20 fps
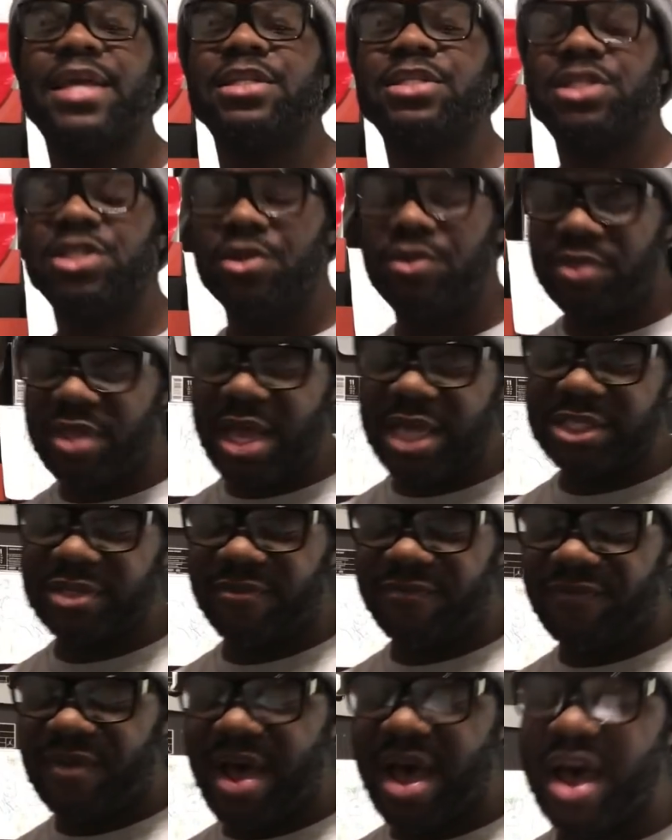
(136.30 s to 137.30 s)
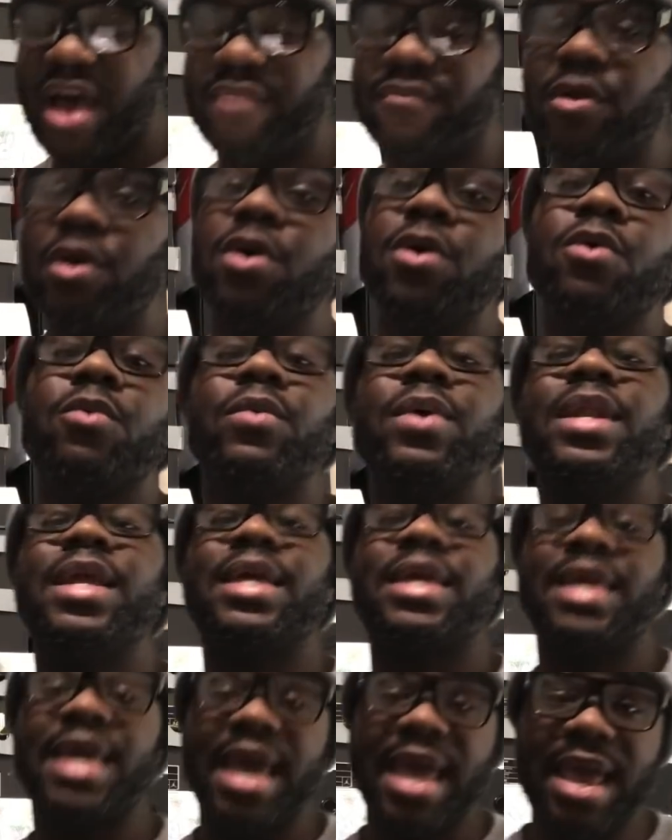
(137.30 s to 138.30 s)
in 2005 when
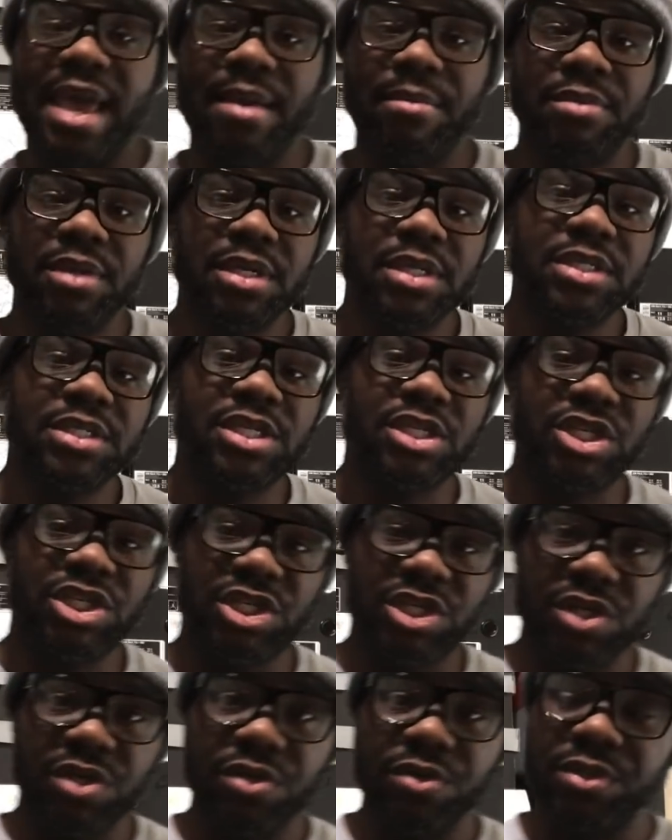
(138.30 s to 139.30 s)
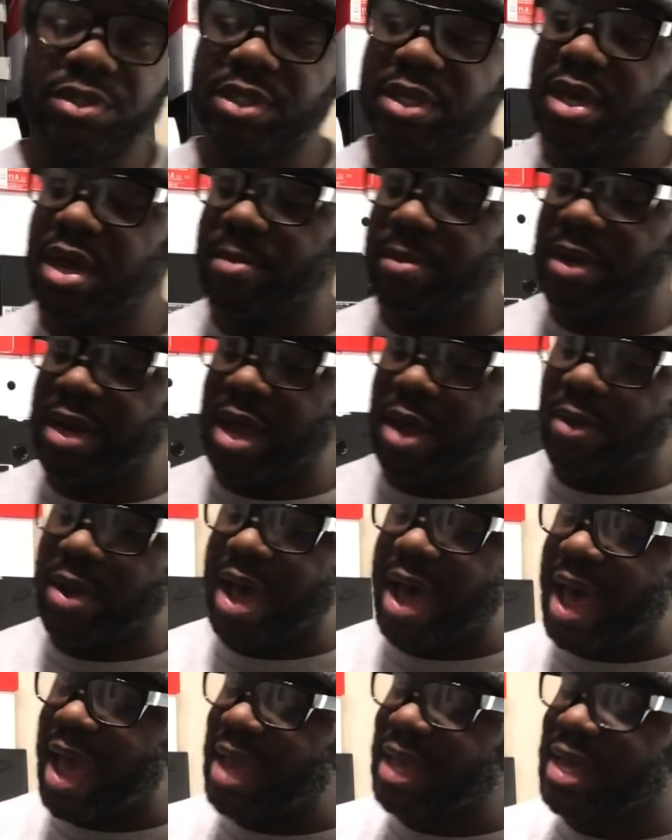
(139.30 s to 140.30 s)
it came to shoes coming out.
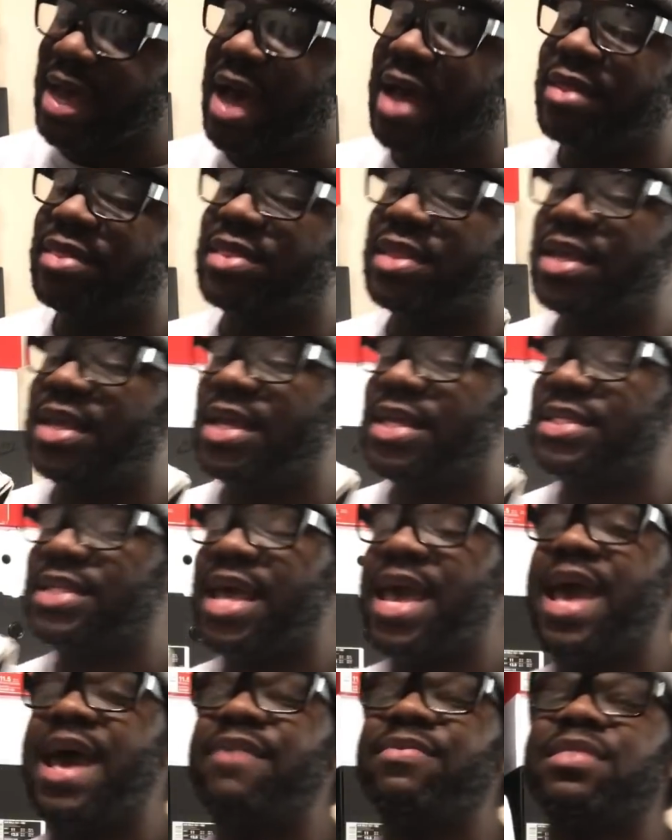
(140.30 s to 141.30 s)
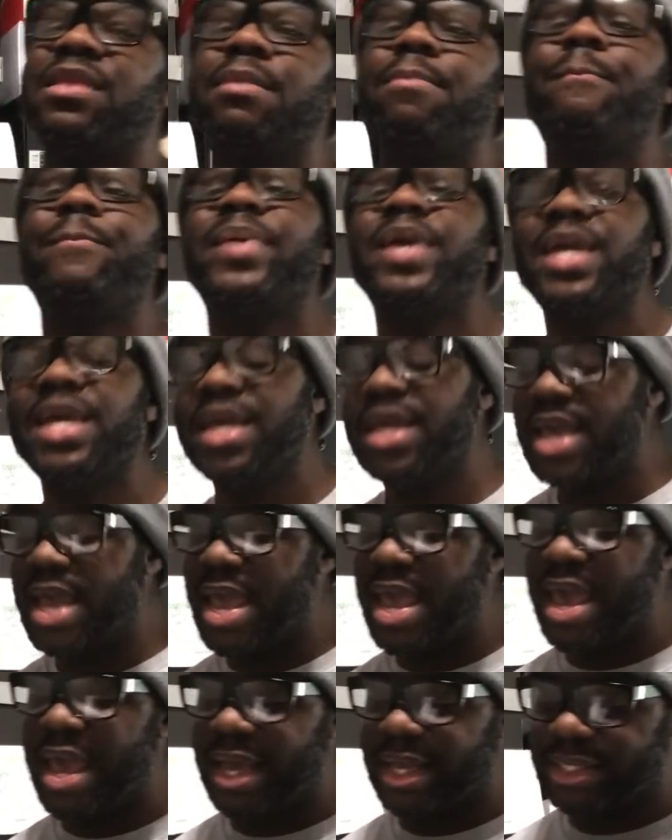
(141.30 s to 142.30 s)
I got these at the
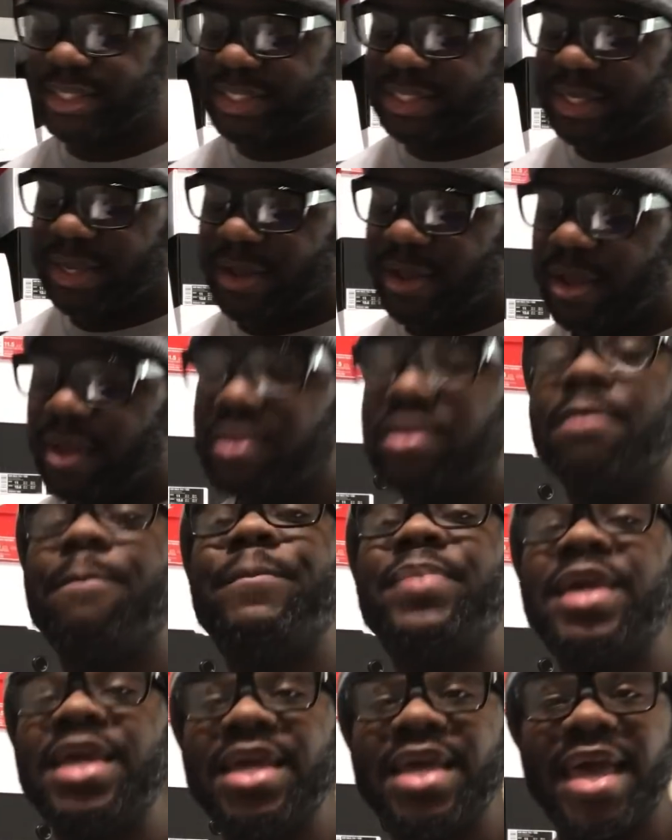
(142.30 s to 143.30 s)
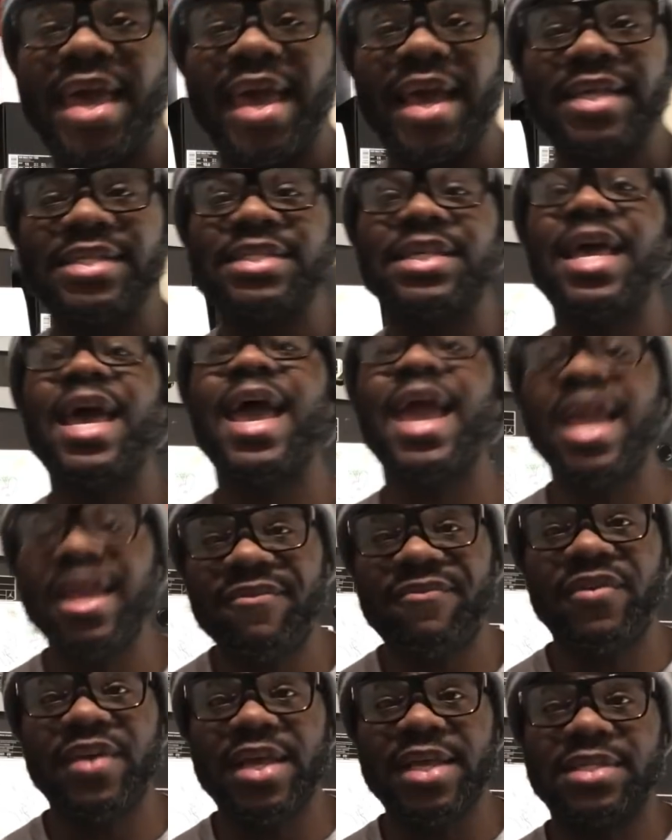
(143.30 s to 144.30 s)
PX,
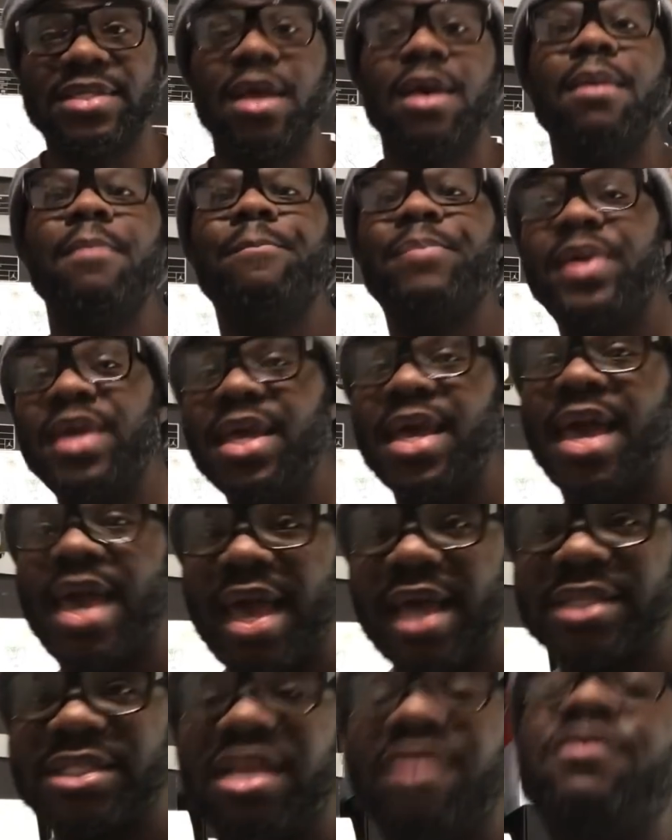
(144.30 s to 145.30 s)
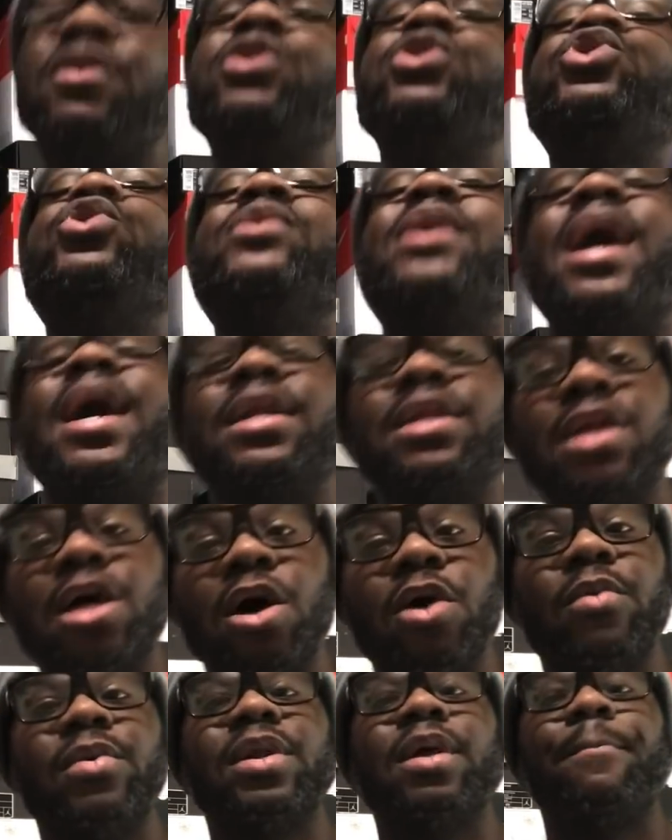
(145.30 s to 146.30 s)
Athies PX. If you do not
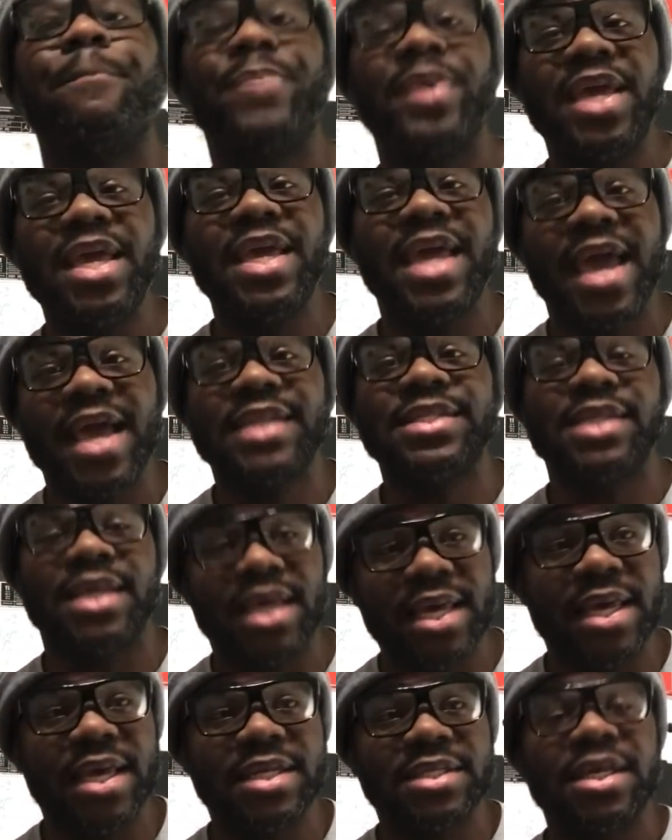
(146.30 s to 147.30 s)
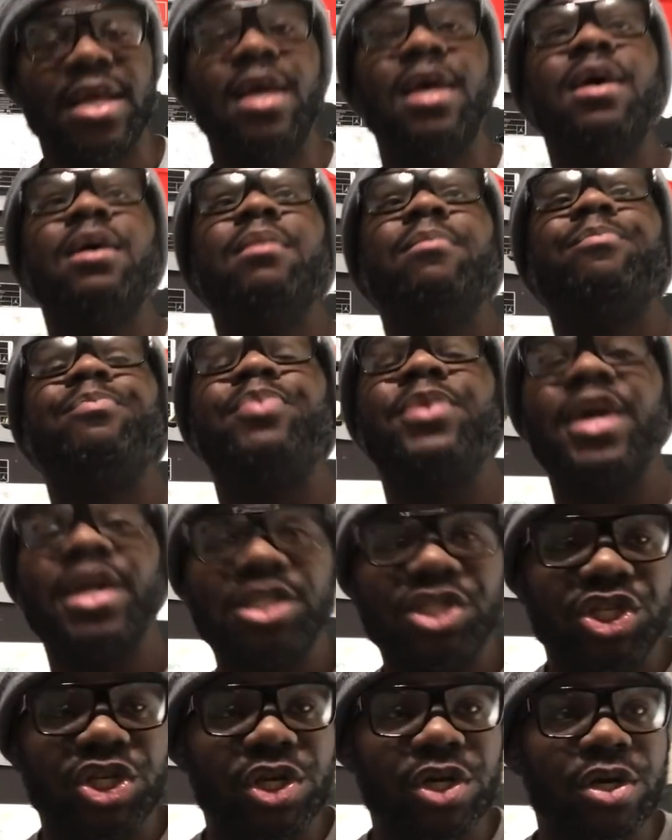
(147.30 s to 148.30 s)
know what a PX is,
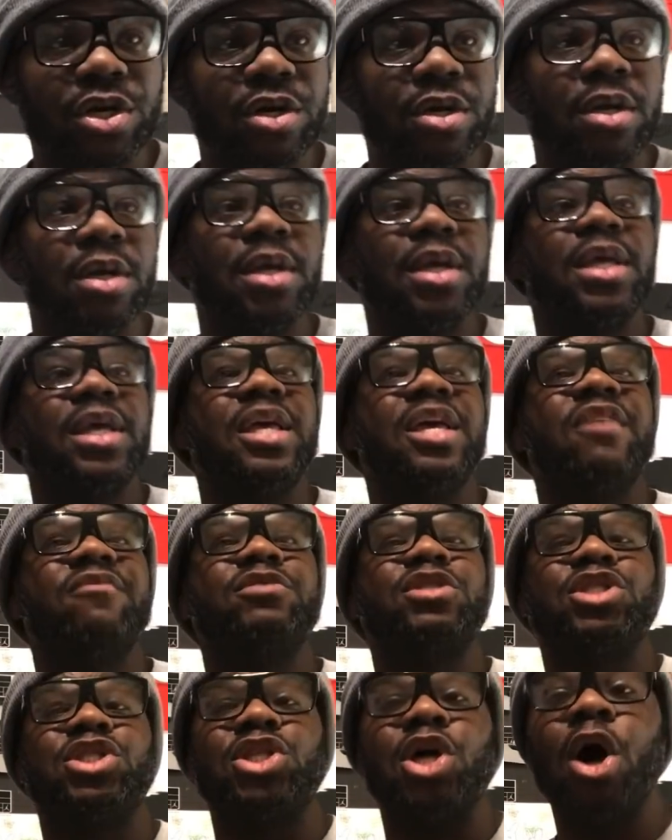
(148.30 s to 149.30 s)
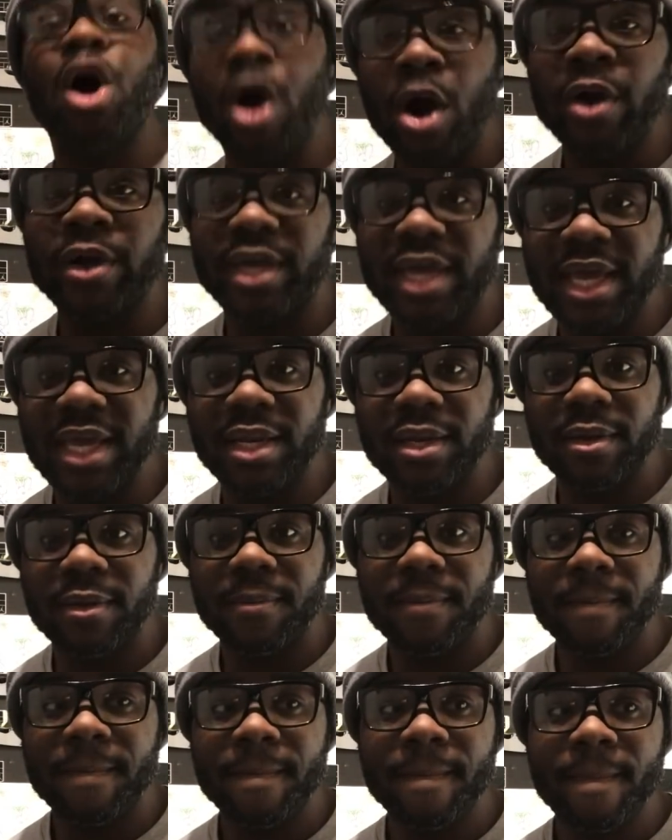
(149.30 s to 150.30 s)
picture if Target
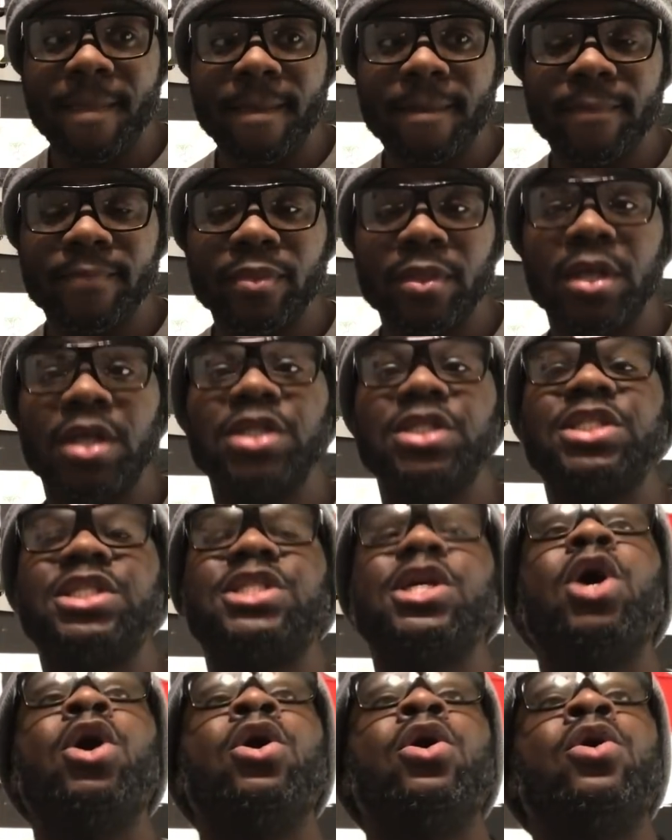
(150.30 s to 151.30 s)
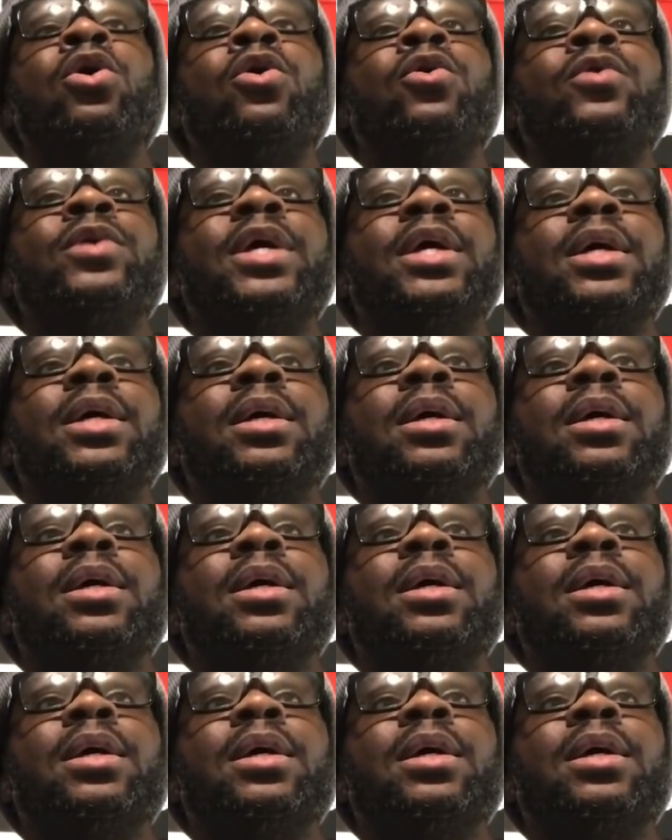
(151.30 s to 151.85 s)
sold